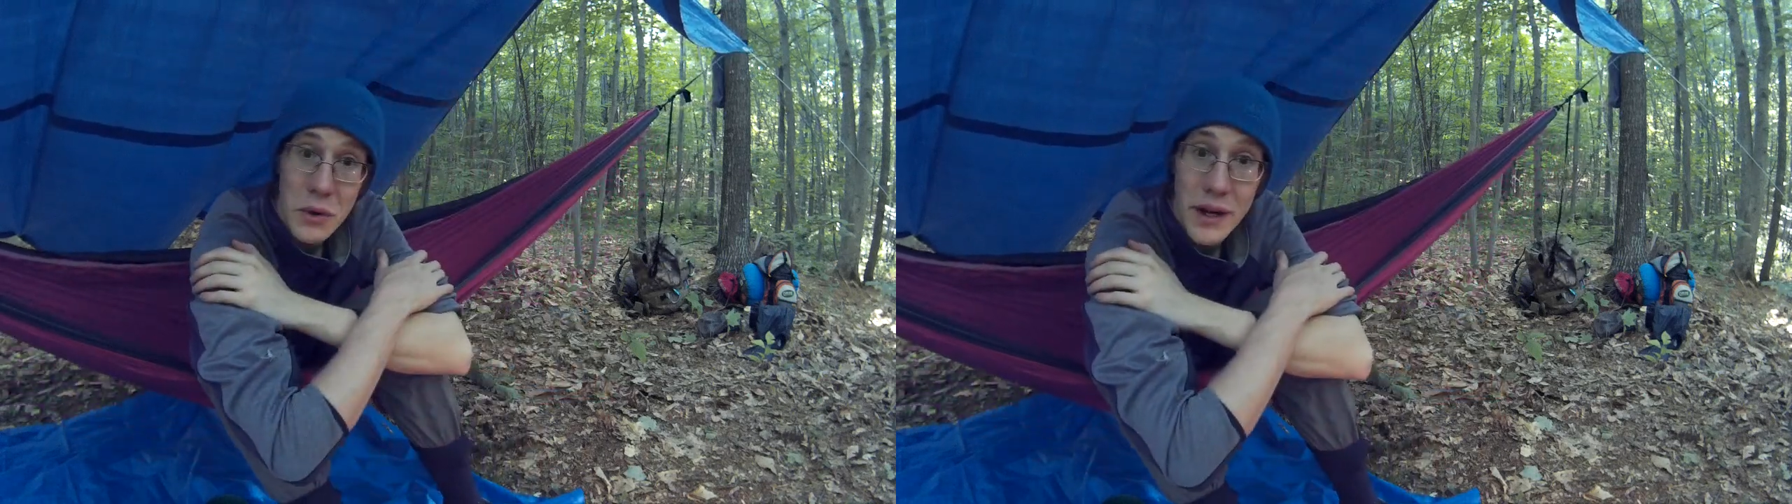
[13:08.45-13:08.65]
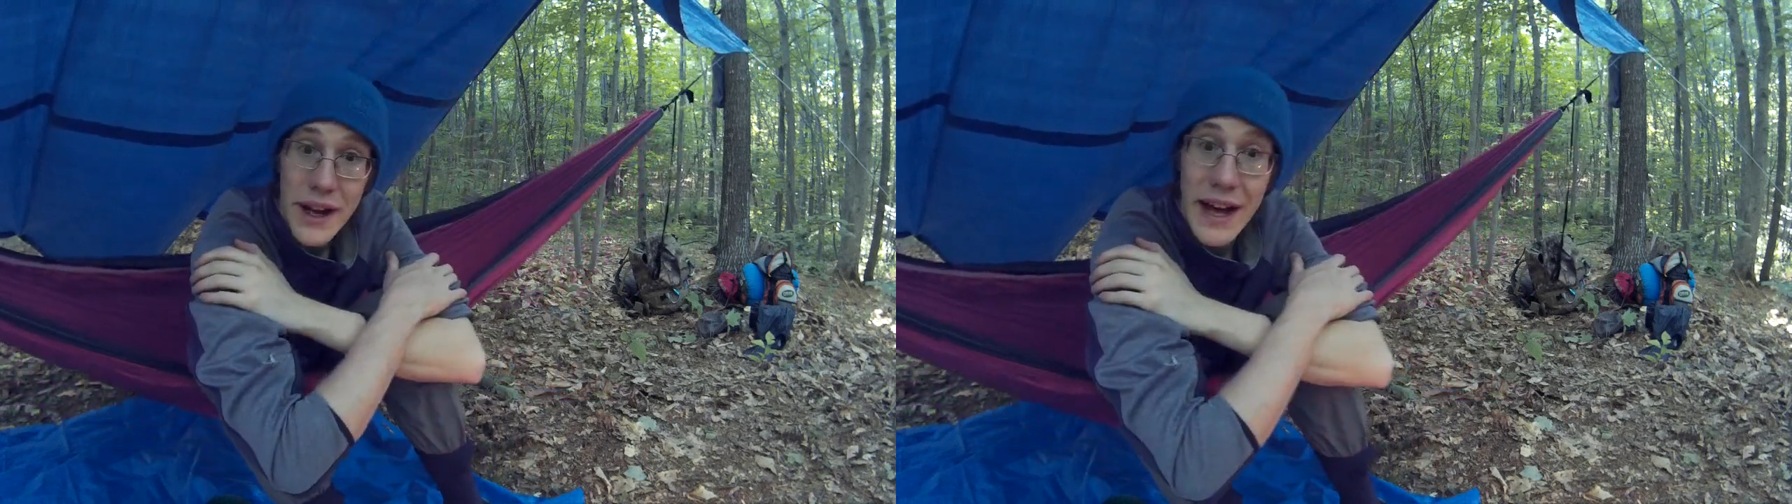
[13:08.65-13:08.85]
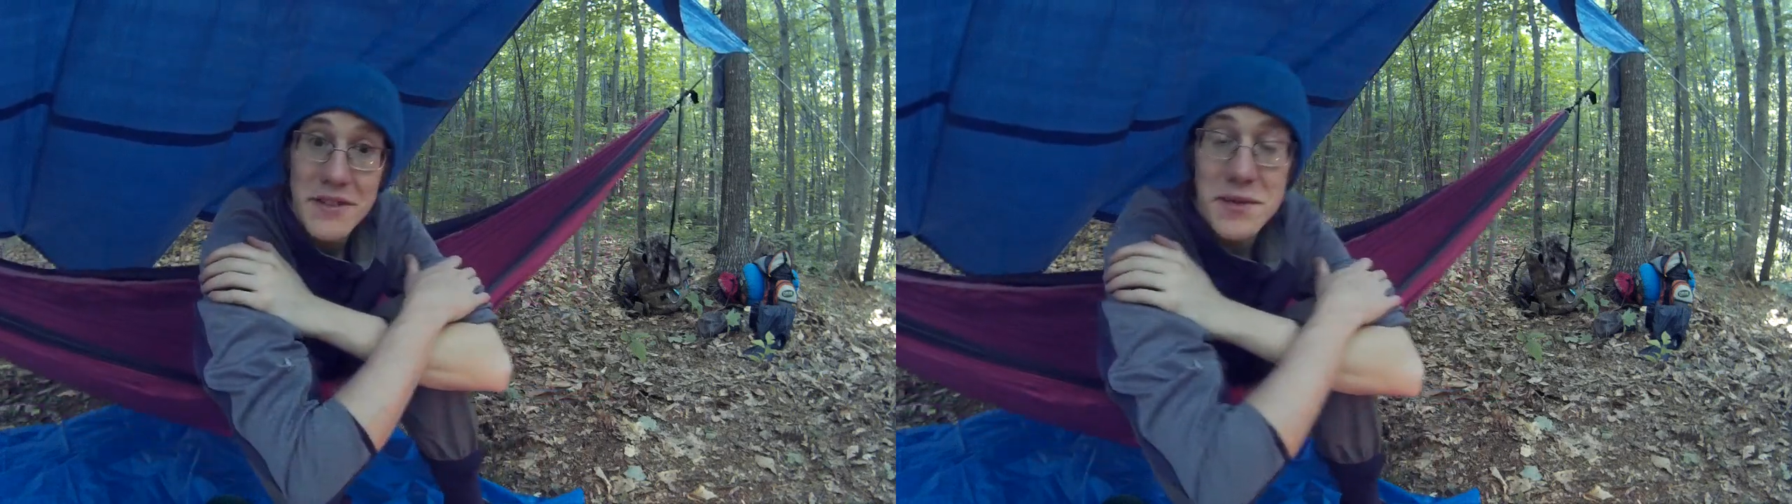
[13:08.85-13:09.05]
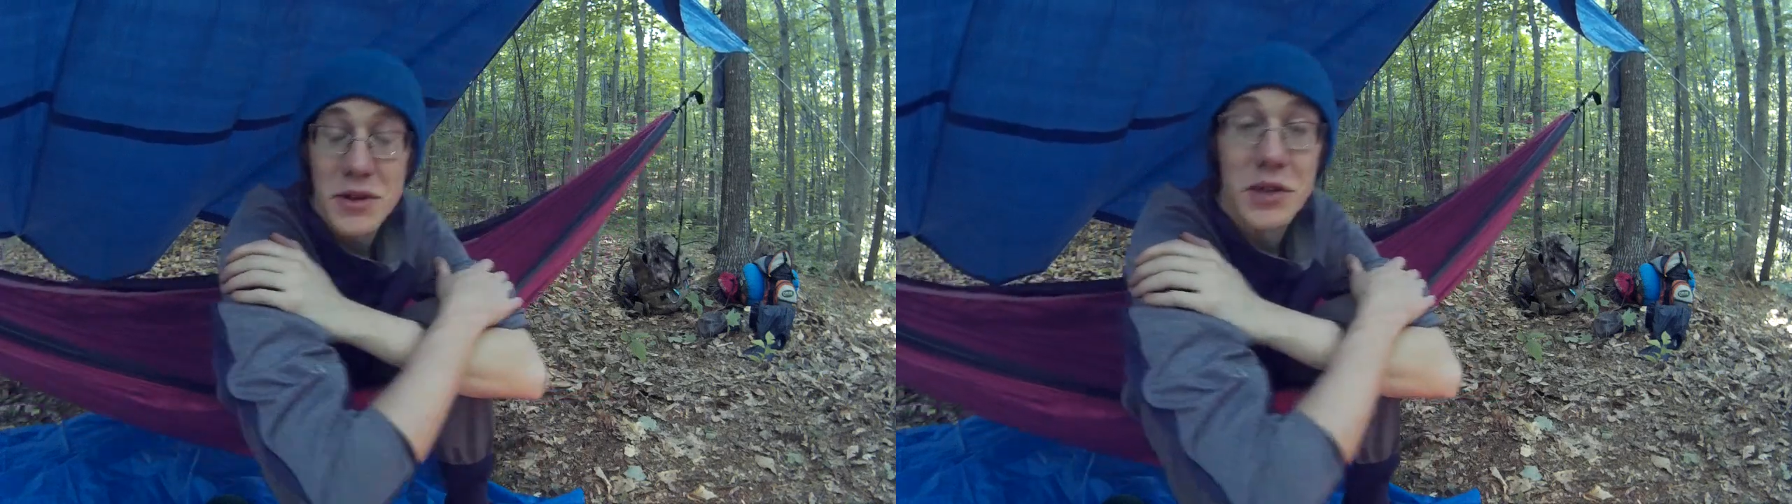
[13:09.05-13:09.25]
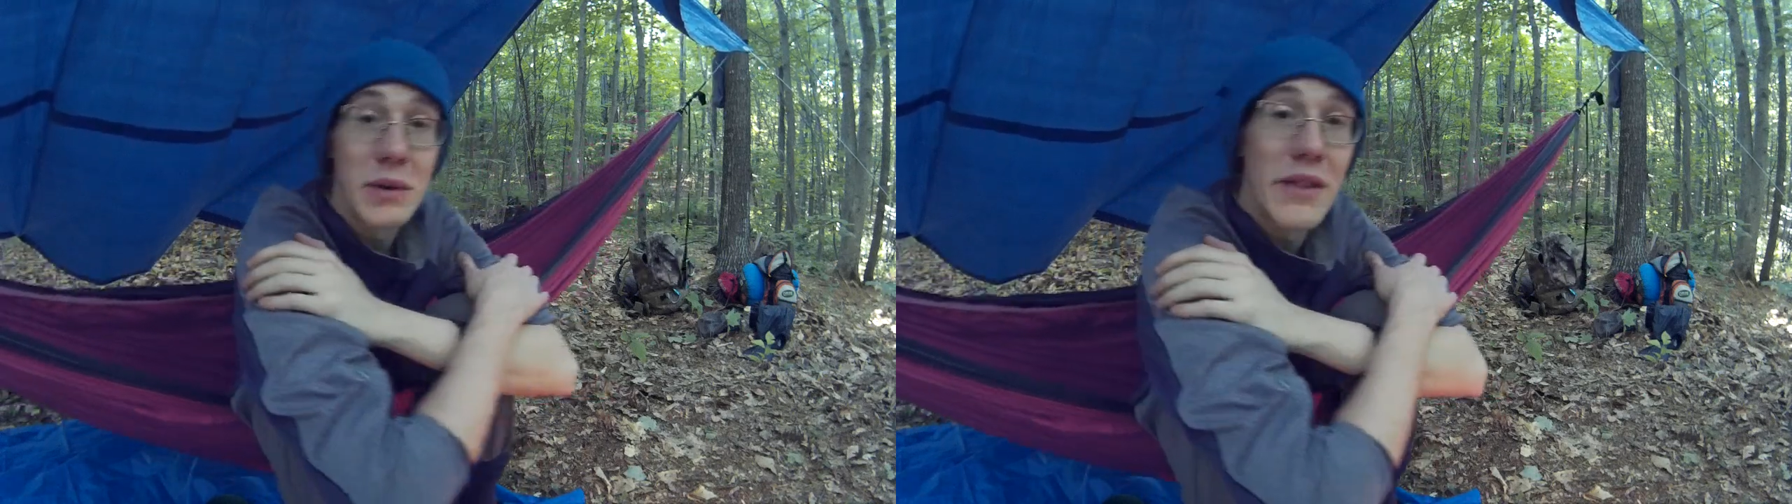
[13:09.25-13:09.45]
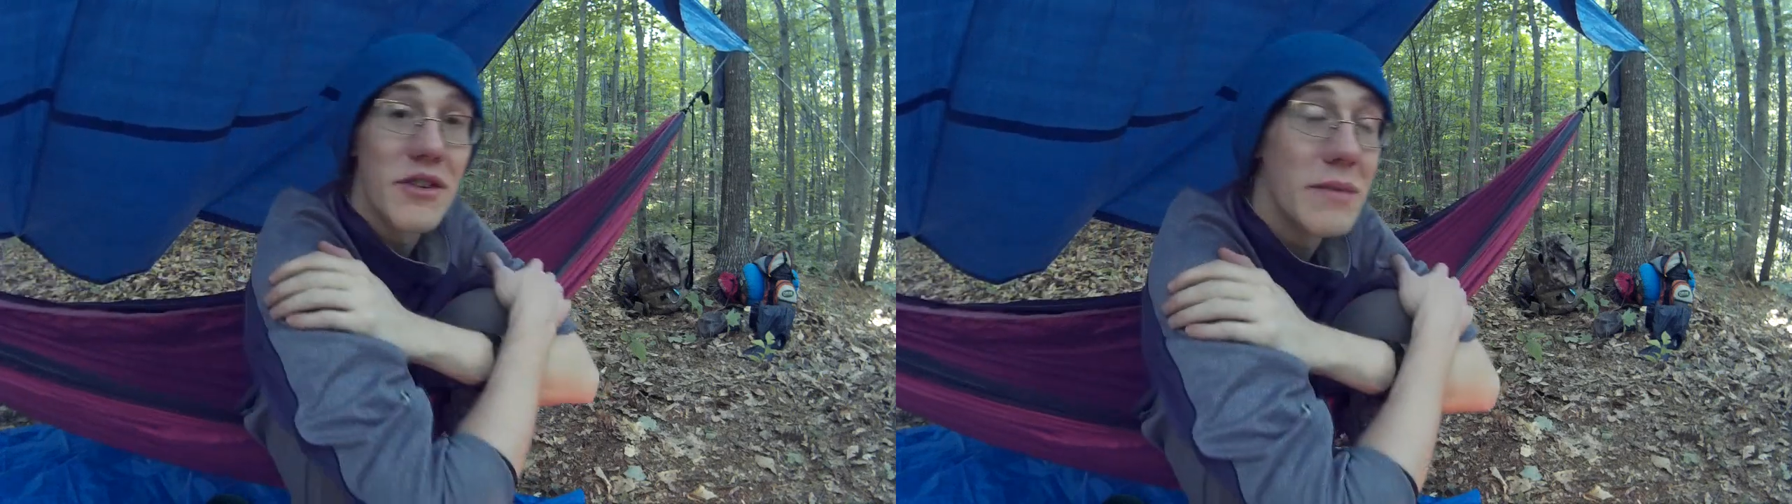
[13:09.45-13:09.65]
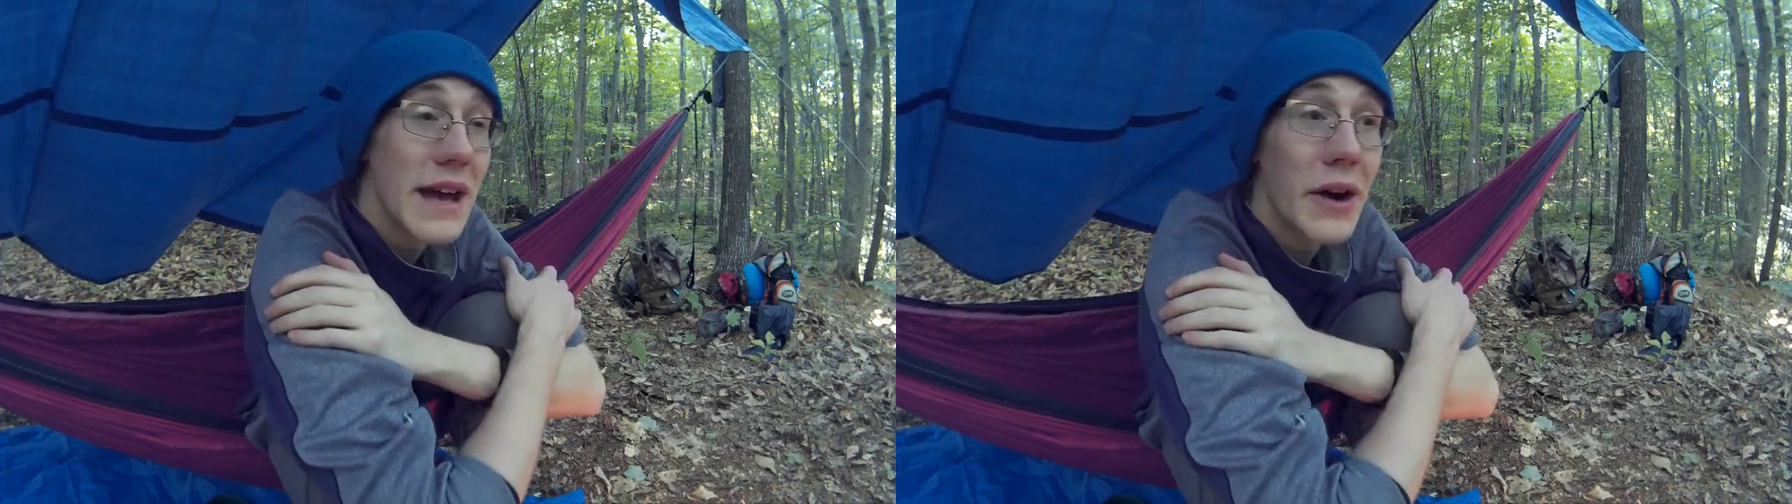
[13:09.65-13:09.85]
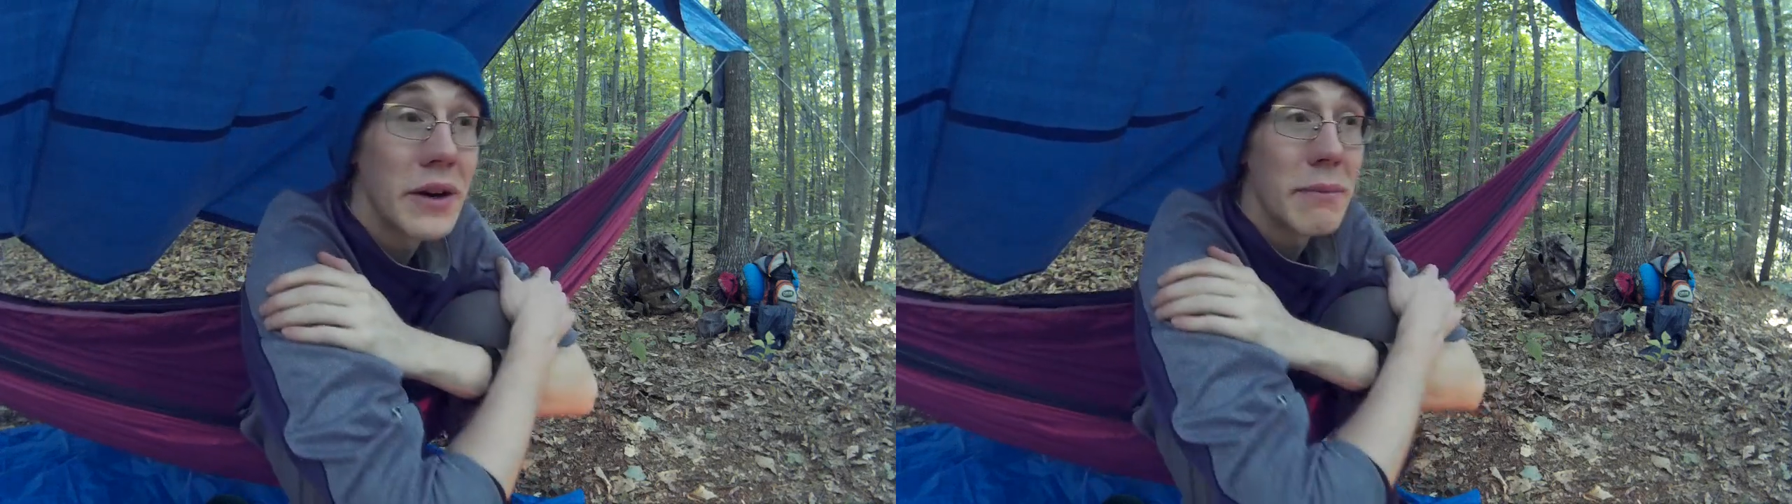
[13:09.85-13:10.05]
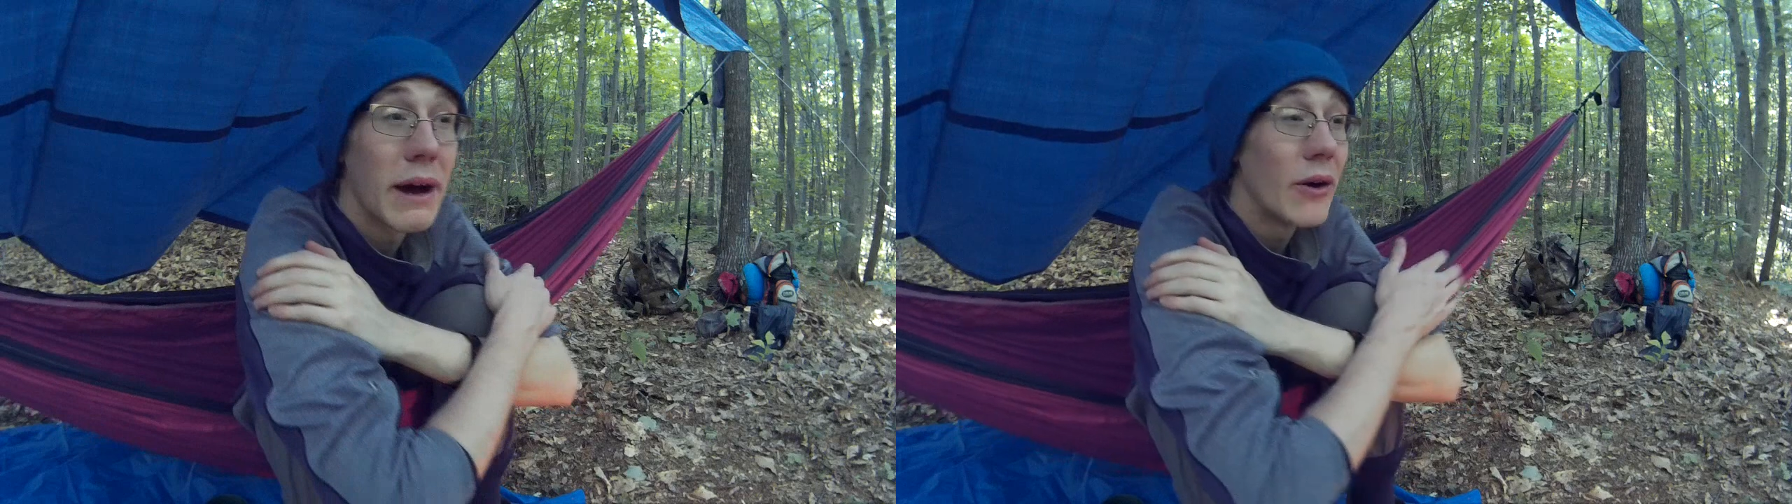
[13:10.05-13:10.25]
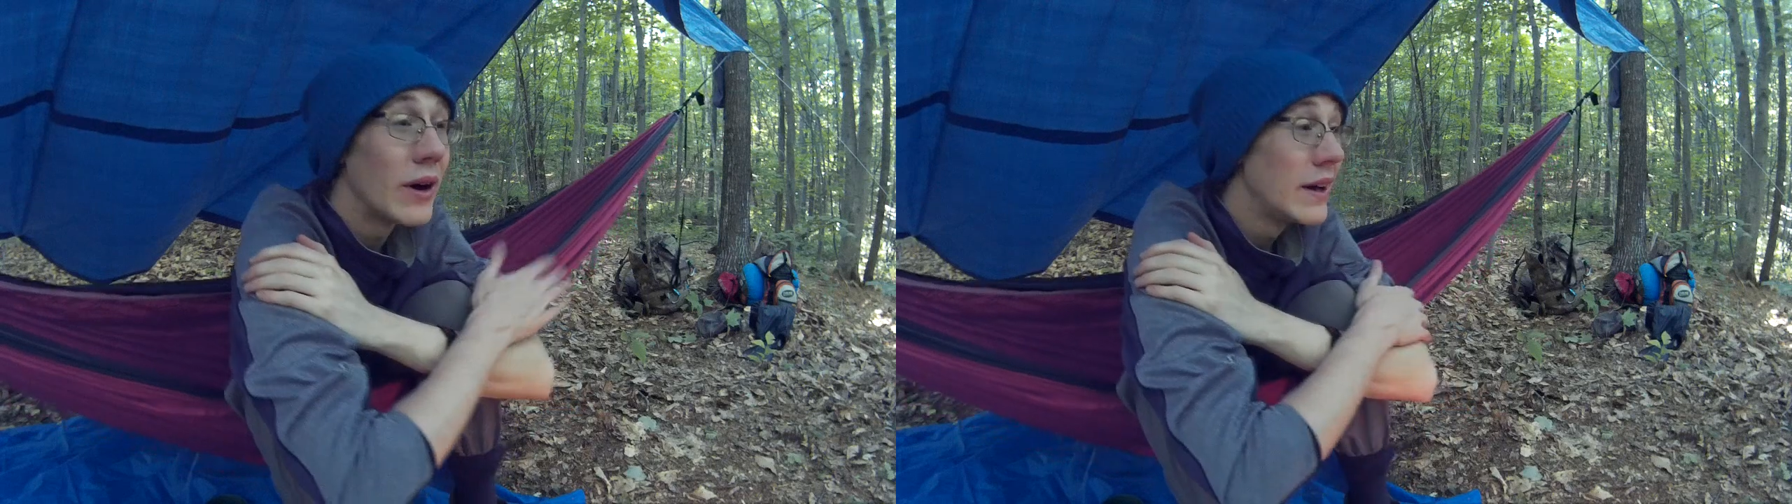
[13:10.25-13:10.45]
we're gonna have some good weather to be out and
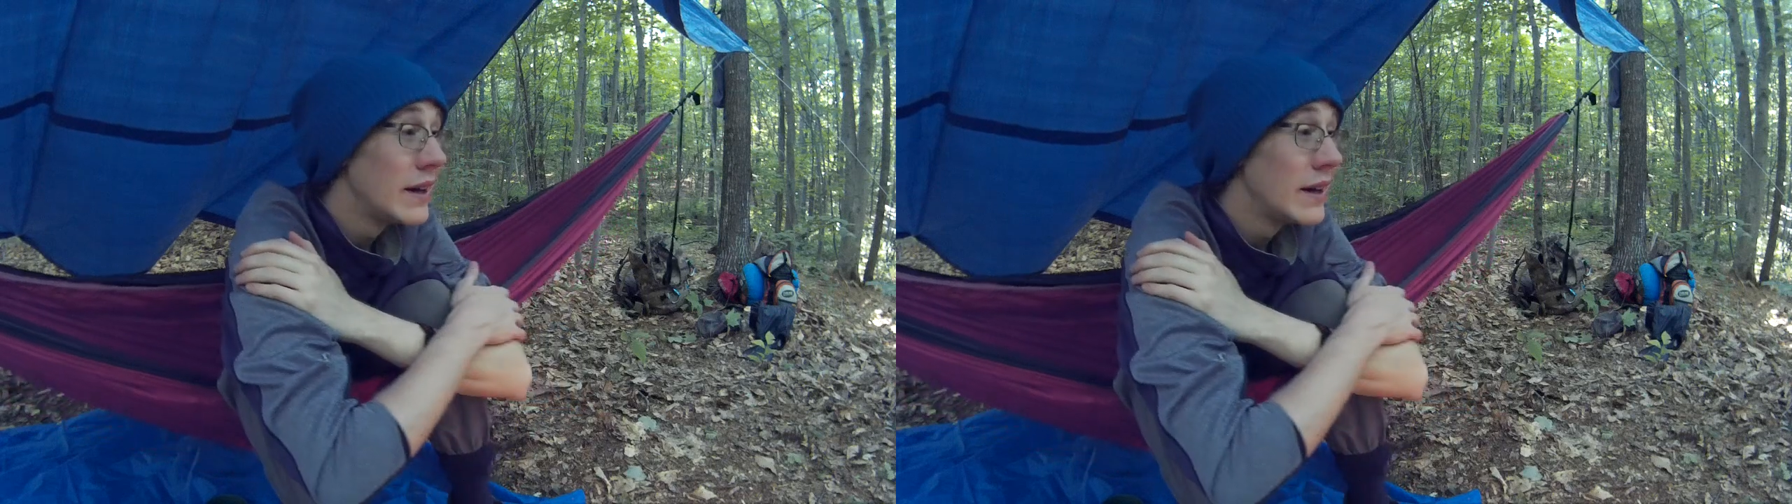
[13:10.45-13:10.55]
about.